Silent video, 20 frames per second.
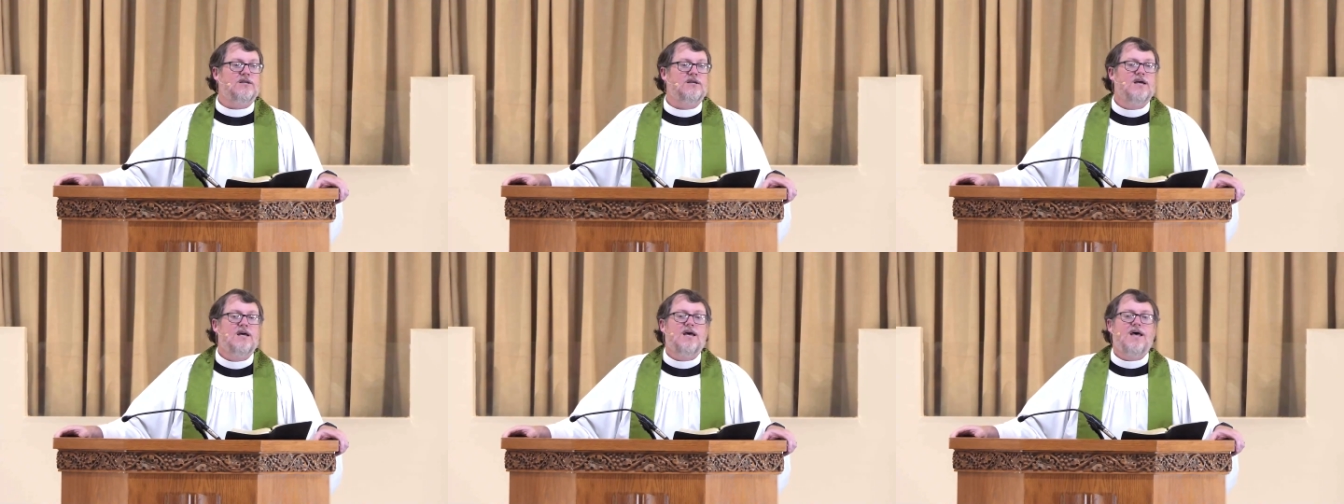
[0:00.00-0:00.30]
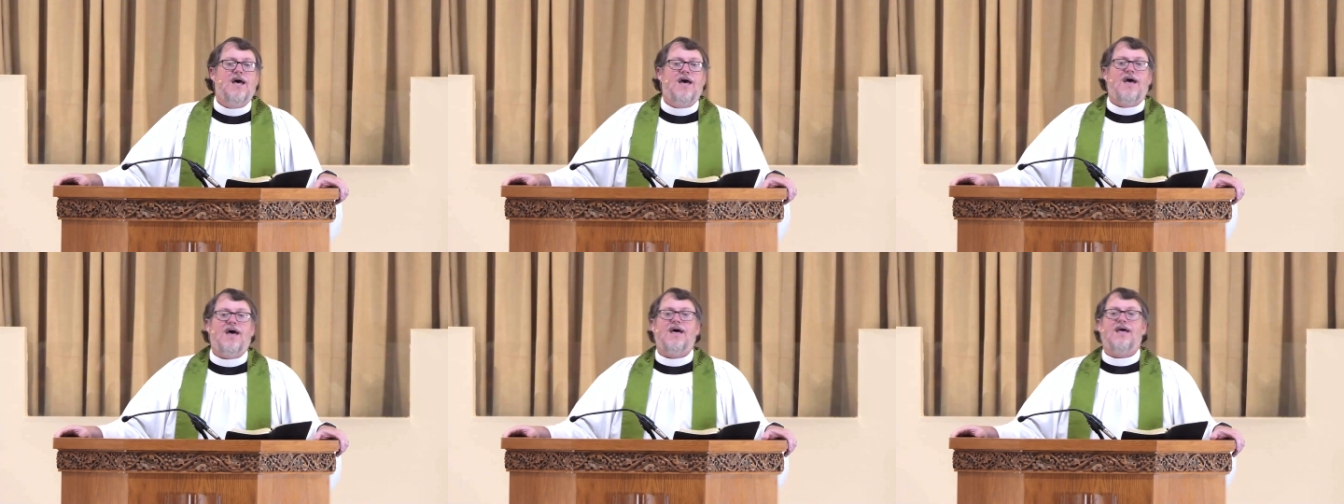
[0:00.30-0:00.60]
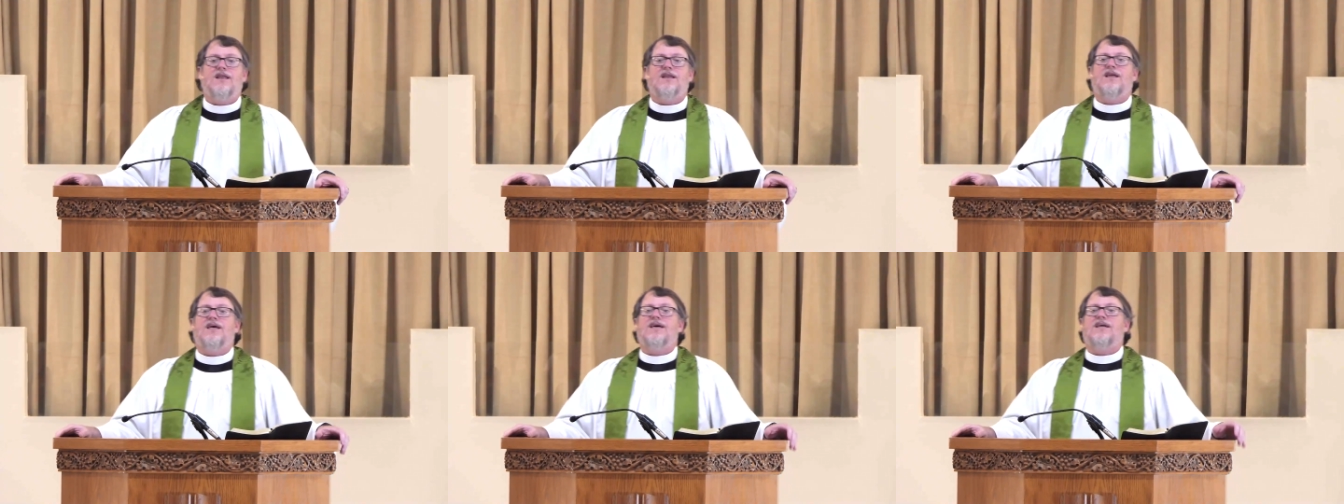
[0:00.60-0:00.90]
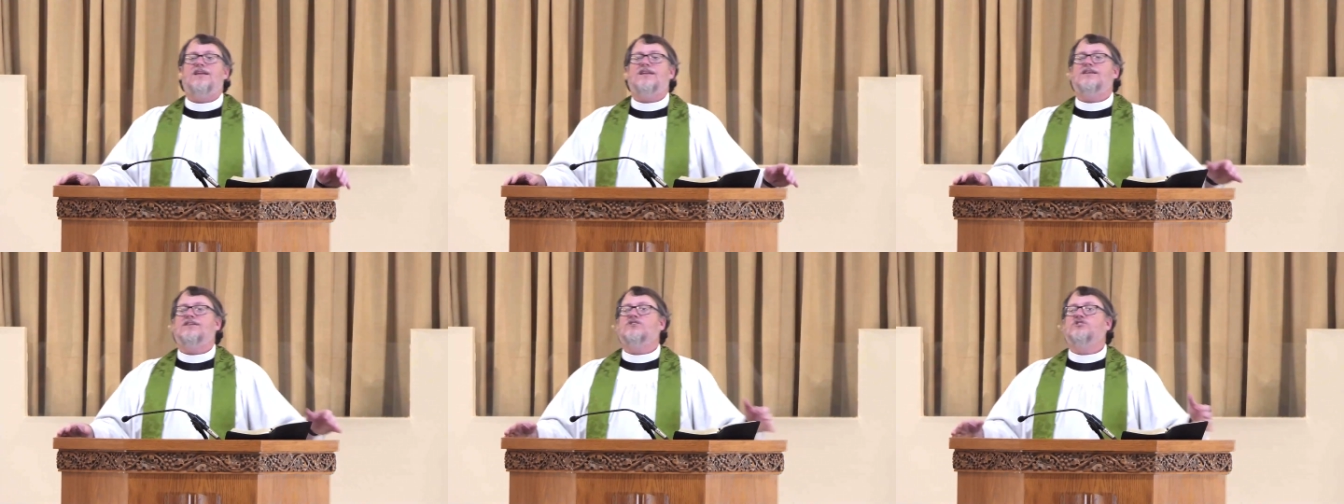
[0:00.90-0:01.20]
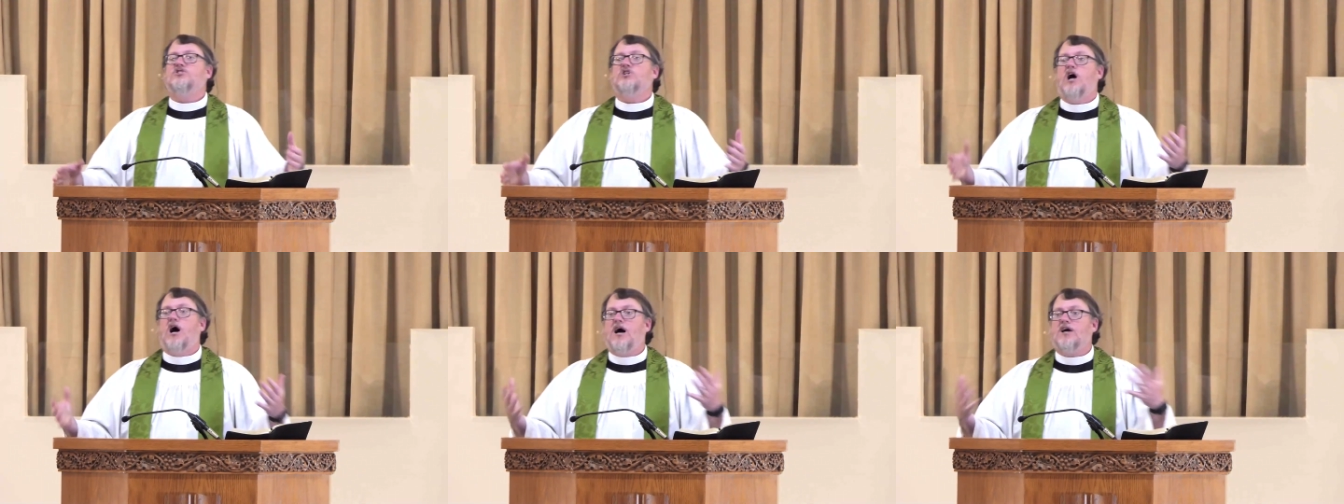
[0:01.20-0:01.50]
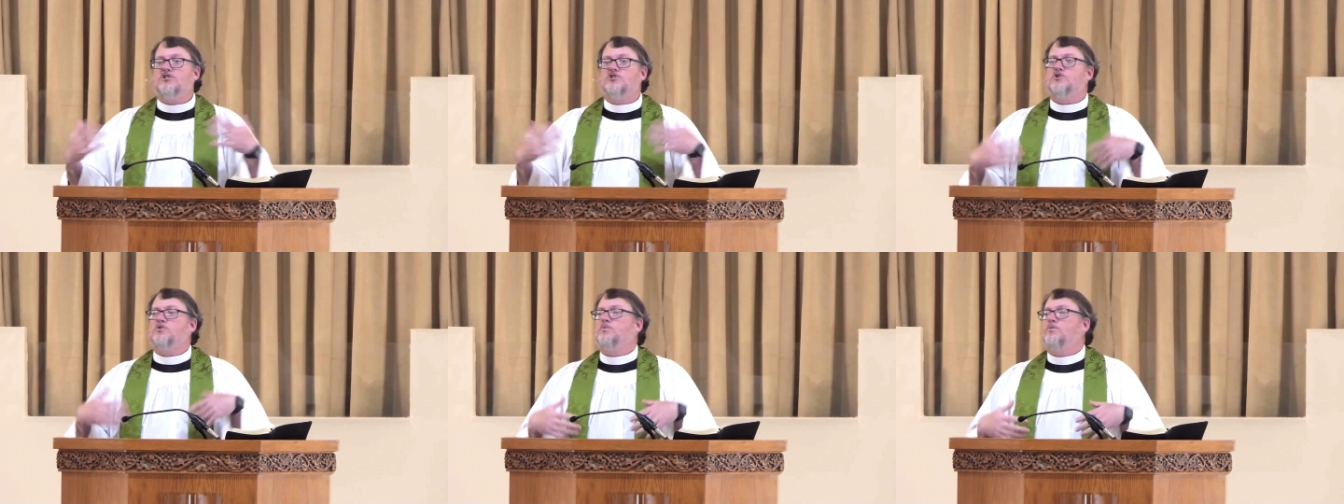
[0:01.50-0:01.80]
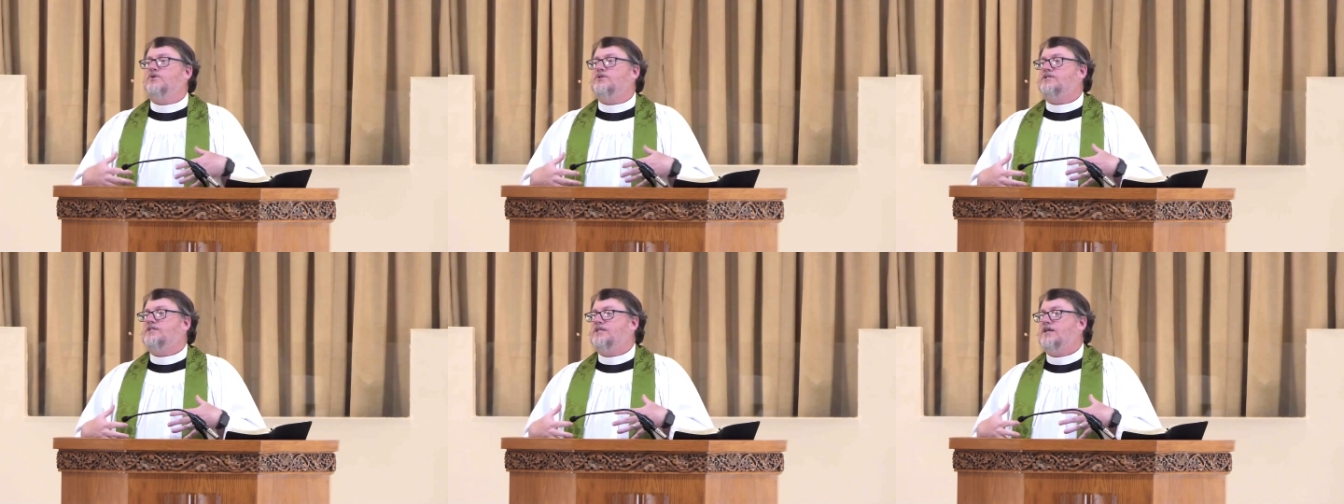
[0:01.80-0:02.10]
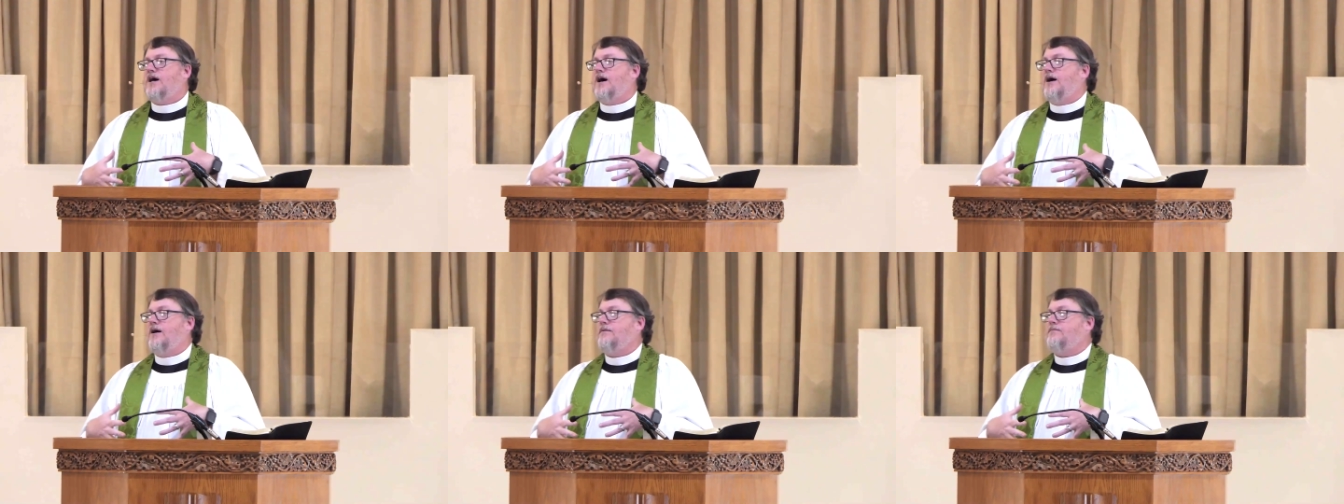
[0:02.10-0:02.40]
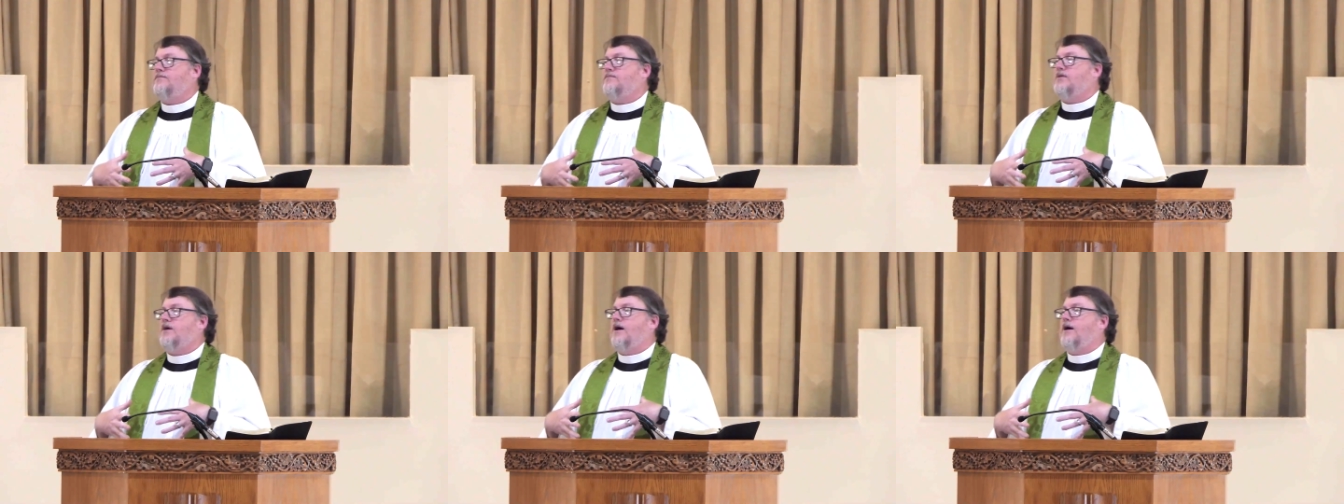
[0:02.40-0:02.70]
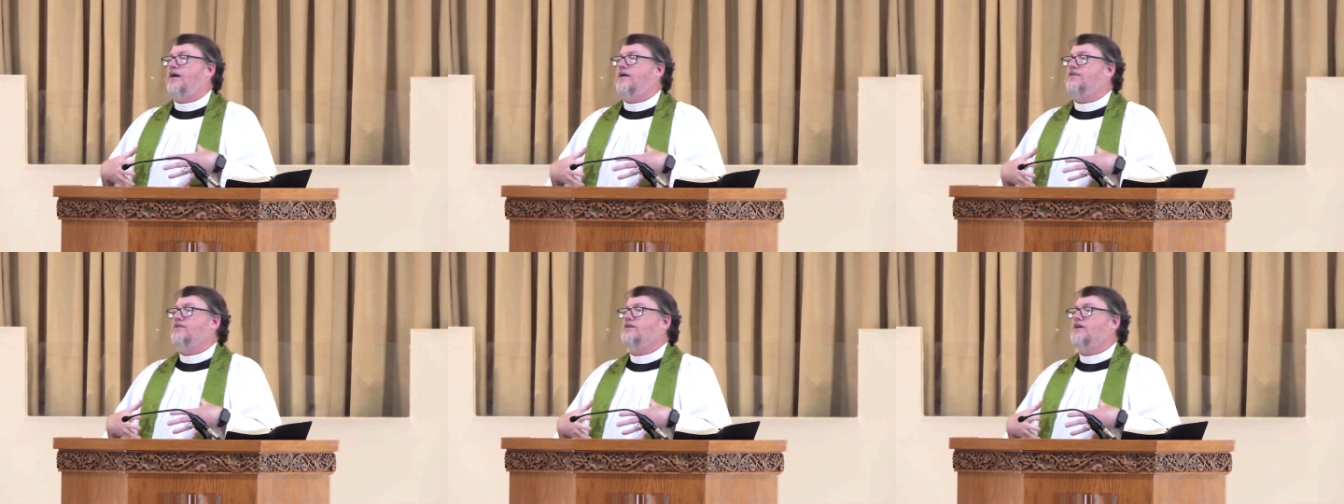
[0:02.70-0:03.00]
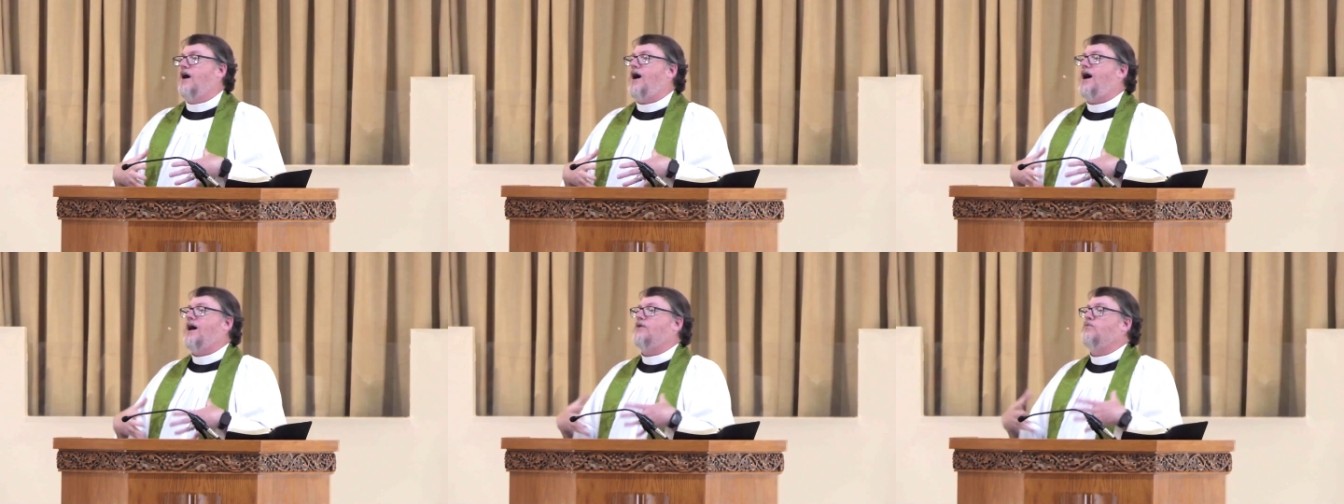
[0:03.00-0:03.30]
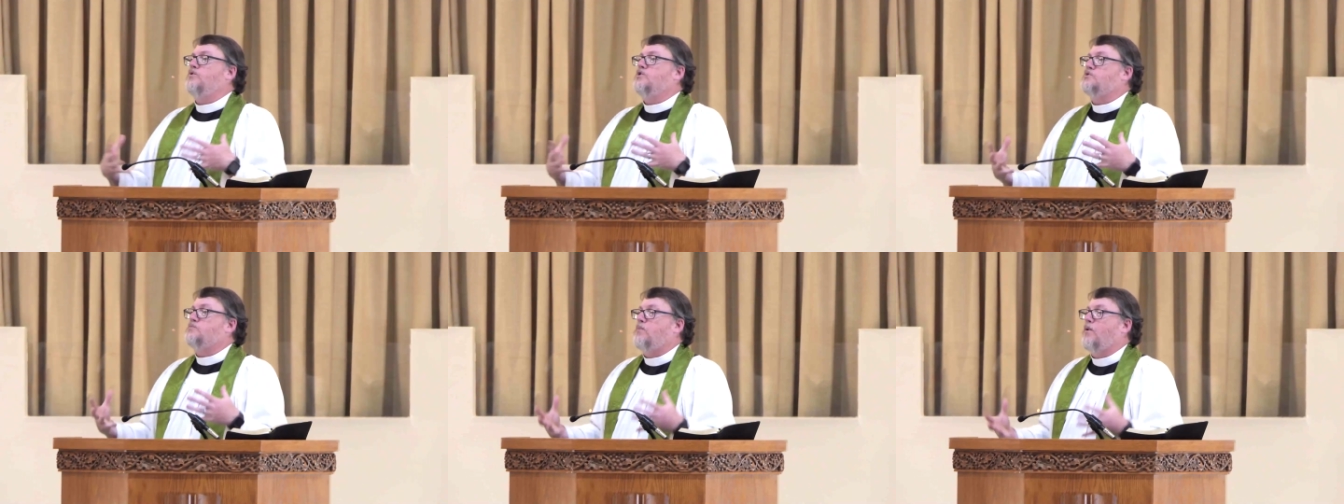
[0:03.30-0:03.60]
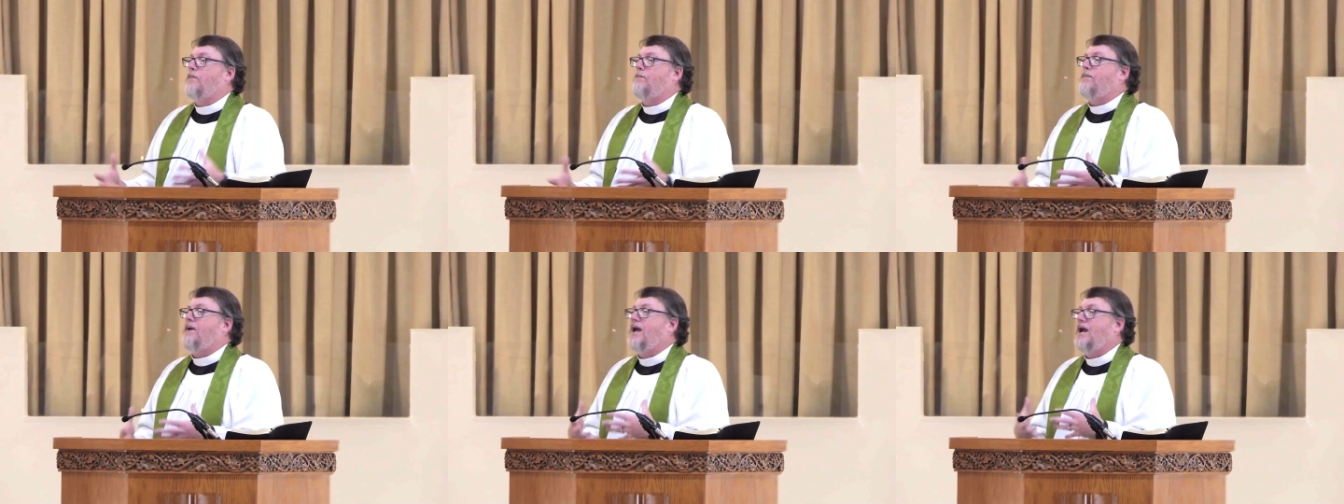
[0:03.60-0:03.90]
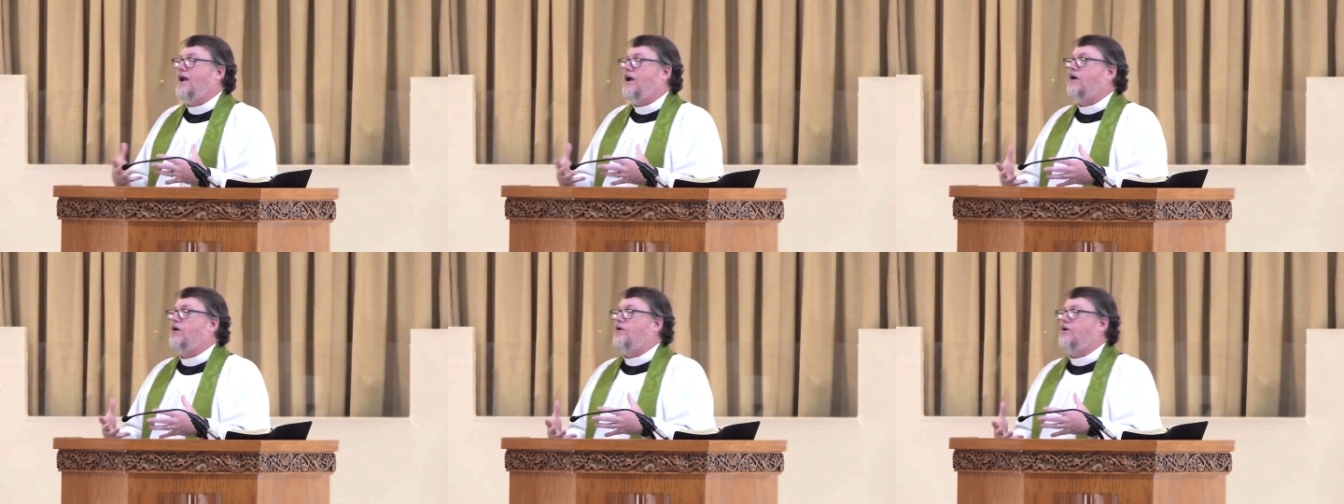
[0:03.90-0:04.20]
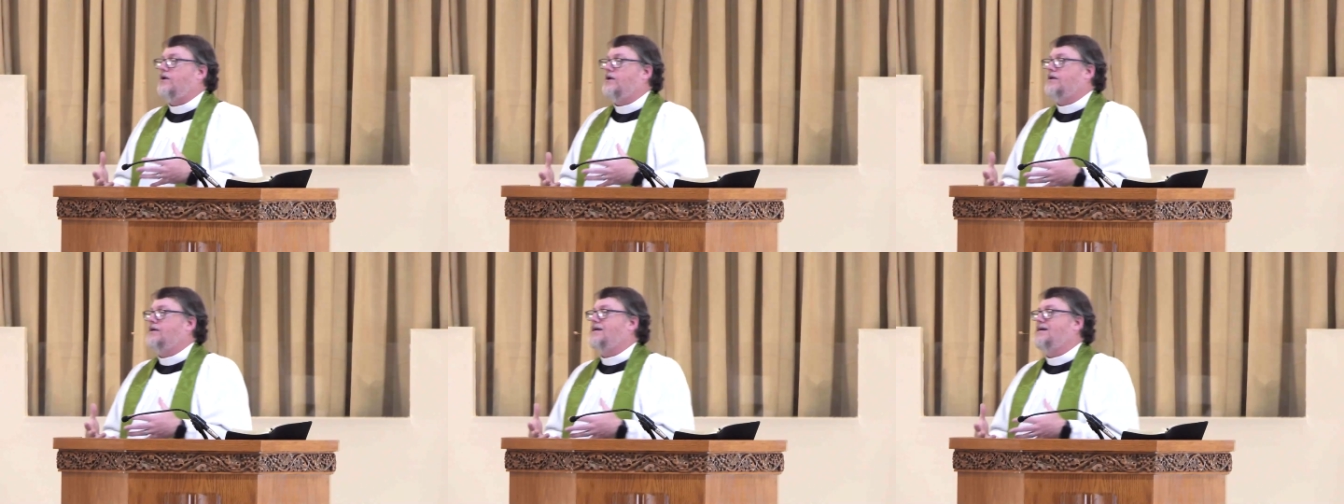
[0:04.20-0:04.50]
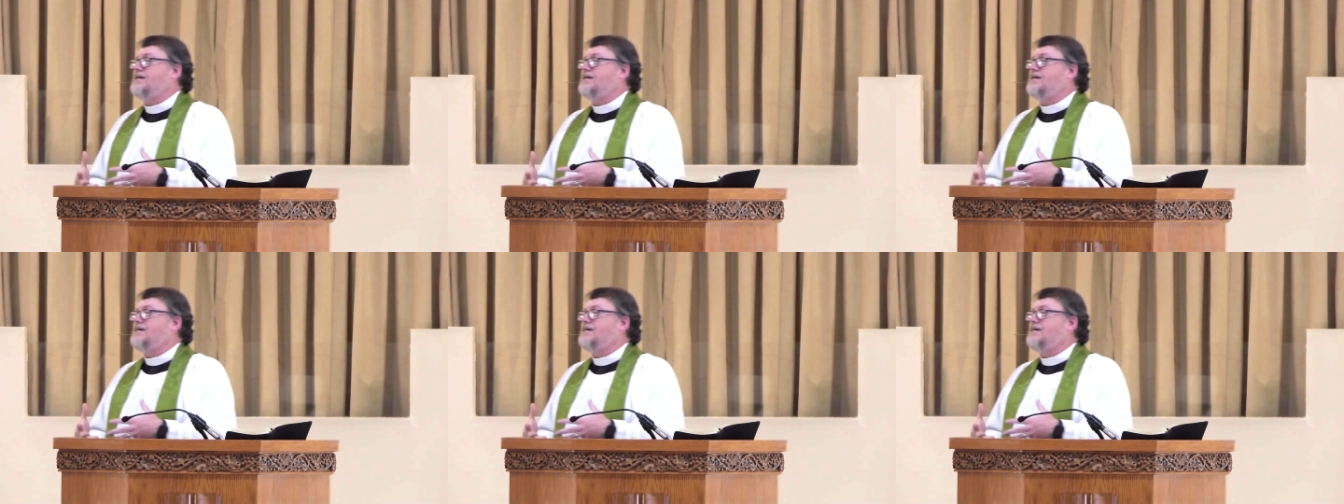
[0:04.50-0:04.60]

And, and in Joshua's time, uh, God was preparing His